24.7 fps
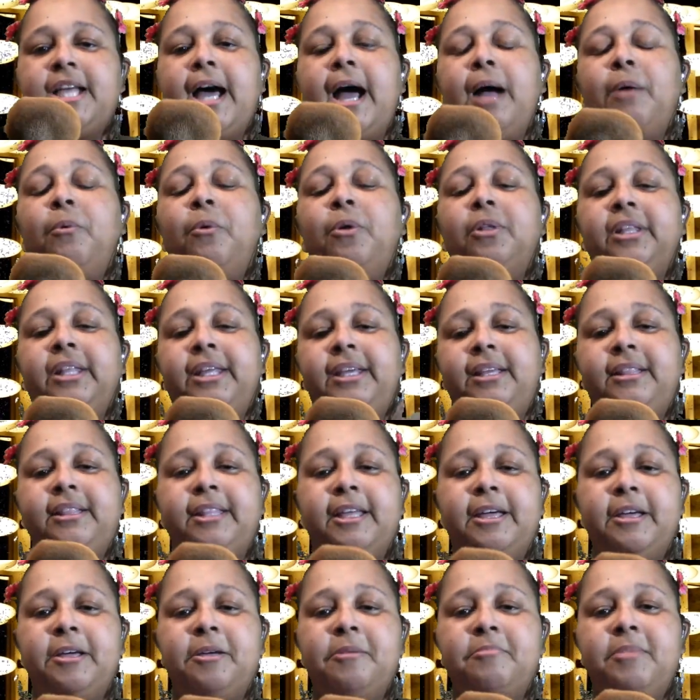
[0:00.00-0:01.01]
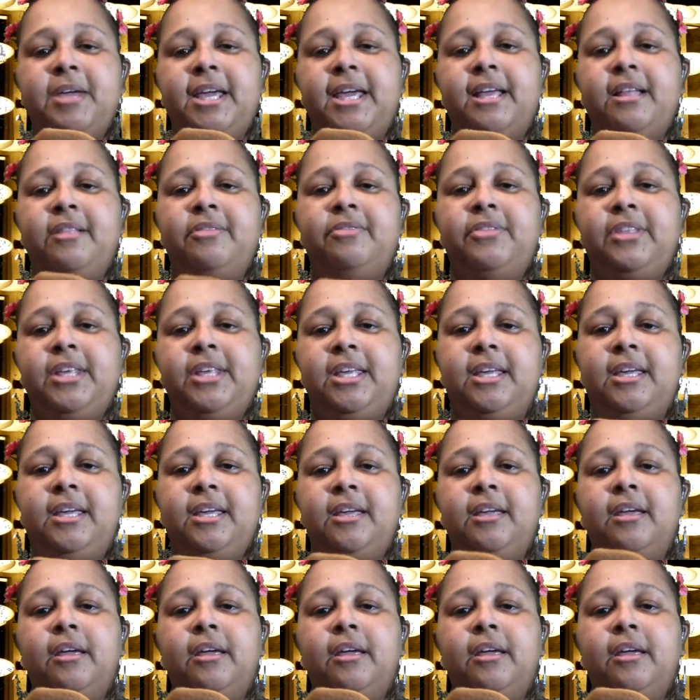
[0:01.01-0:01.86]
I will link them in the